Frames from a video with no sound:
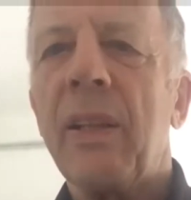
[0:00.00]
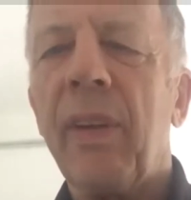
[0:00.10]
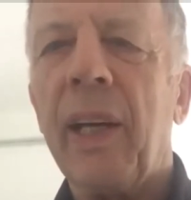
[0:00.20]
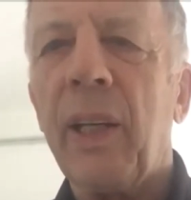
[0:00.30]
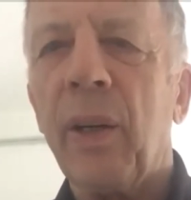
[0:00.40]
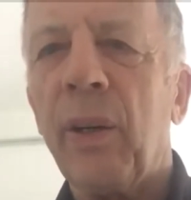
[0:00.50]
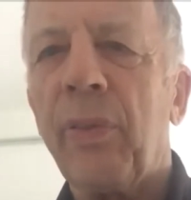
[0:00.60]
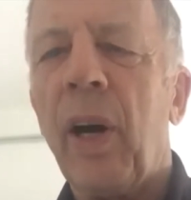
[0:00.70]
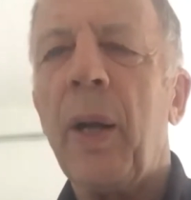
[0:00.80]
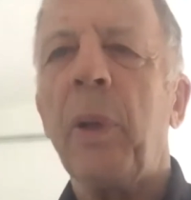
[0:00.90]
Thank you
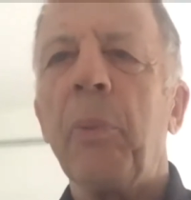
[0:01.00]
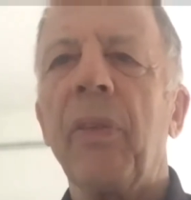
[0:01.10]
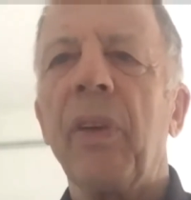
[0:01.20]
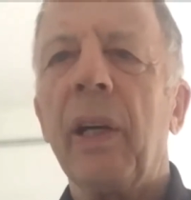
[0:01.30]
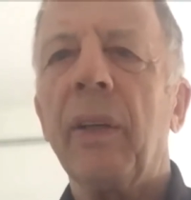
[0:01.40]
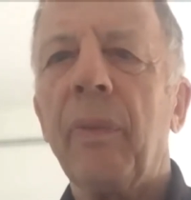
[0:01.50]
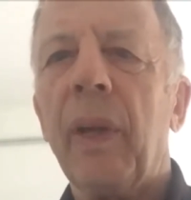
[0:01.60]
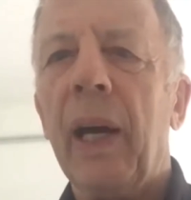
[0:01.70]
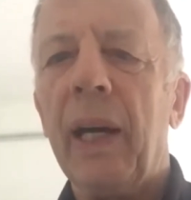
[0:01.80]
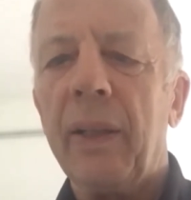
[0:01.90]
for helping me there.
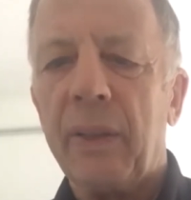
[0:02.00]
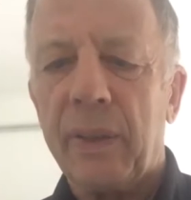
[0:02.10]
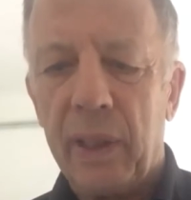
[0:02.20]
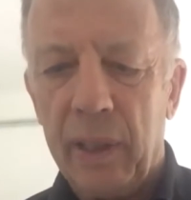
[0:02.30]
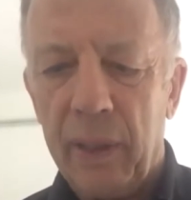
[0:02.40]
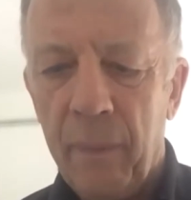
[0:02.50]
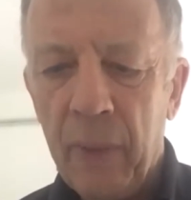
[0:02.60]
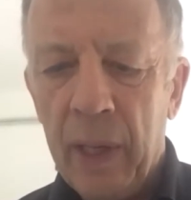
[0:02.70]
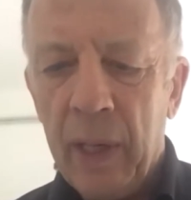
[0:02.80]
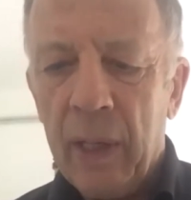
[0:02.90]
And
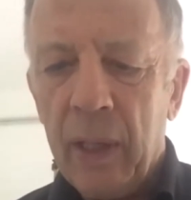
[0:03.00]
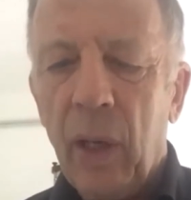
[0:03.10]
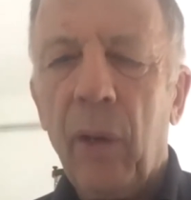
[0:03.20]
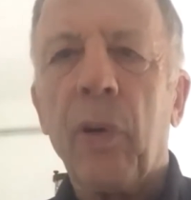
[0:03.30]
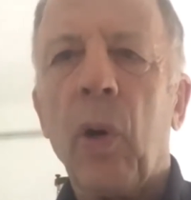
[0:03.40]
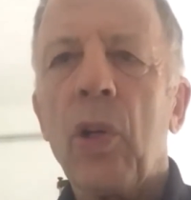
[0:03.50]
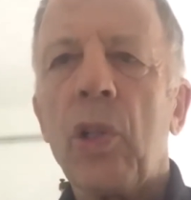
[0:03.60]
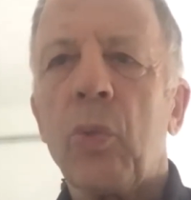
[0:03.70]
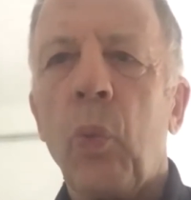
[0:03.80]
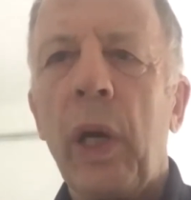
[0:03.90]
of
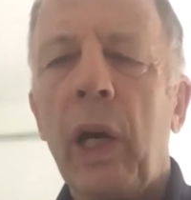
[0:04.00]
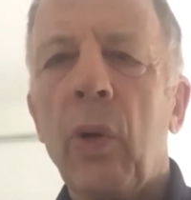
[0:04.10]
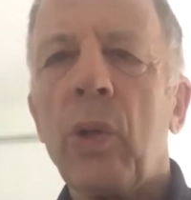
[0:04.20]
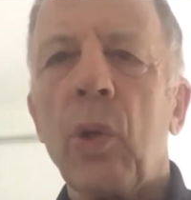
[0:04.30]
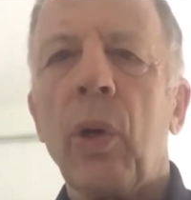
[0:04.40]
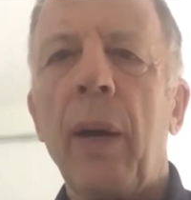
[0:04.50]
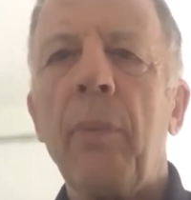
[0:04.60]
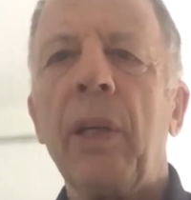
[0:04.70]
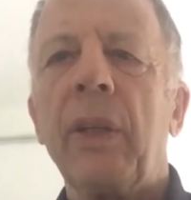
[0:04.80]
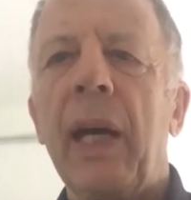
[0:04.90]
course, we also can
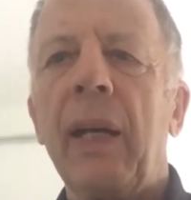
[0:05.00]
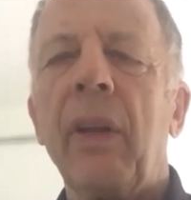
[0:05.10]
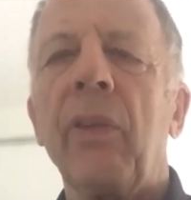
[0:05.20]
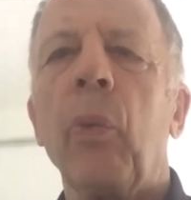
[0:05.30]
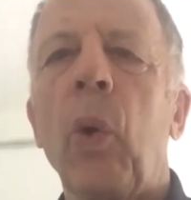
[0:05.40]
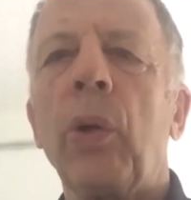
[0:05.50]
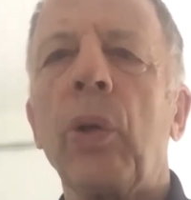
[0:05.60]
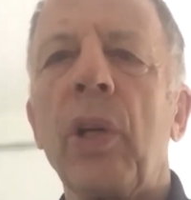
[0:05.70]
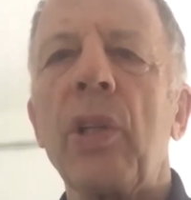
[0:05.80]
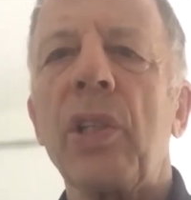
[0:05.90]
maintain the
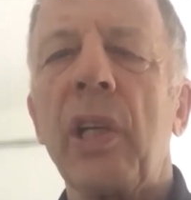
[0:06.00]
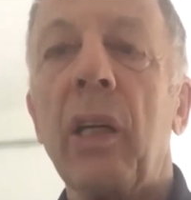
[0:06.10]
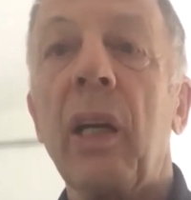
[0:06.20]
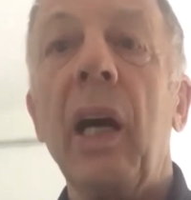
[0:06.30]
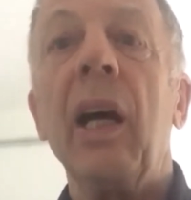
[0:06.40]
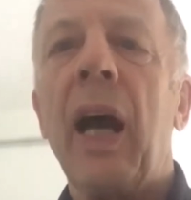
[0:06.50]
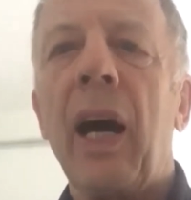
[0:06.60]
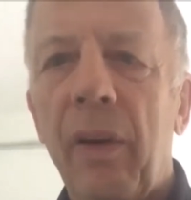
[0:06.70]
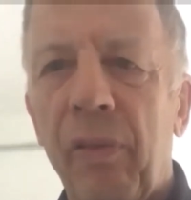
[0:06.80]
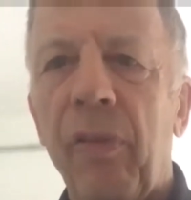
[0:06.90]
water is still
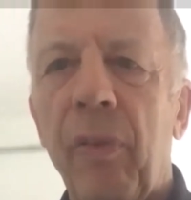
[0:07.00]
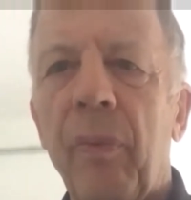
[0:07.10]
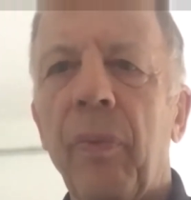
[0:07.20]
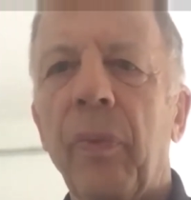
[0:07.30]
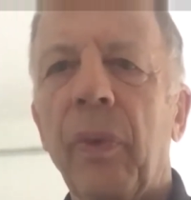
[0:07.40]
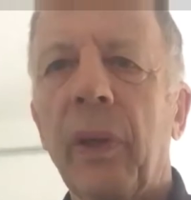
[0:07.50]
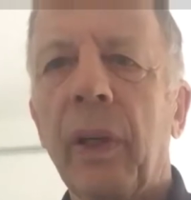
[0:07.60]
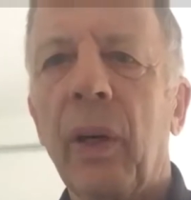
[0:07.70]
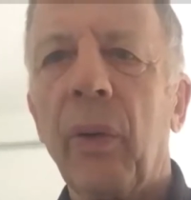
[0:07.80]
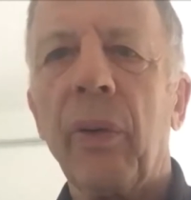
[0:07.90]
alive.
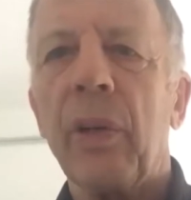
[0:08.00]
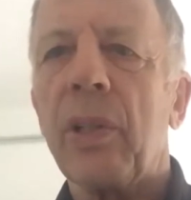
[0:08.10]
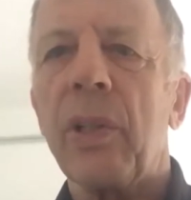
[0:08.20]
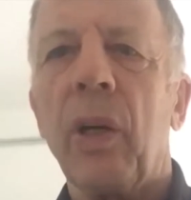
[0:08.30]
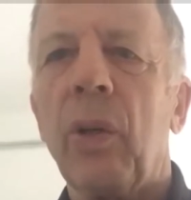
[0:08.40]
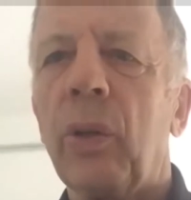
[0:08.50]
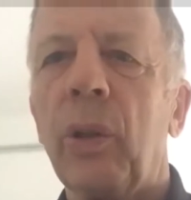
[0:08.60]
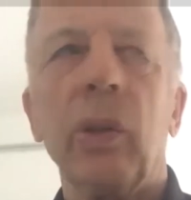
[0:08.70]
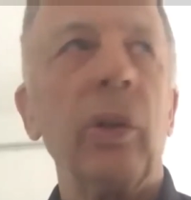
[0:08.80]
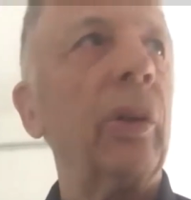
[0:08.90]
There is
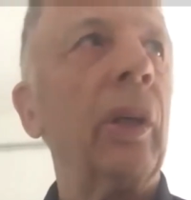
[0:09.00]
no